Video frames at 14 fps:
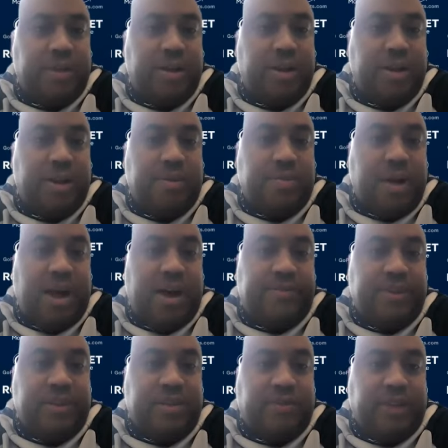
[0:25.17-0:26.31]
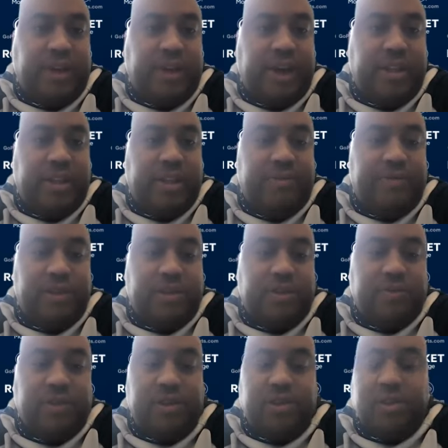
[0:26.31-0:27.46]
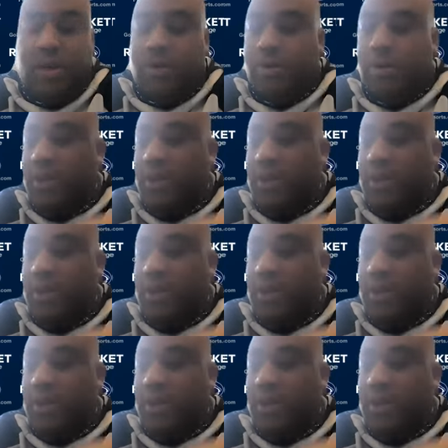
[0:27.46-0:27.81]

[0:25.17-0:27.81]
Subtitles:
offensively and defensively. So,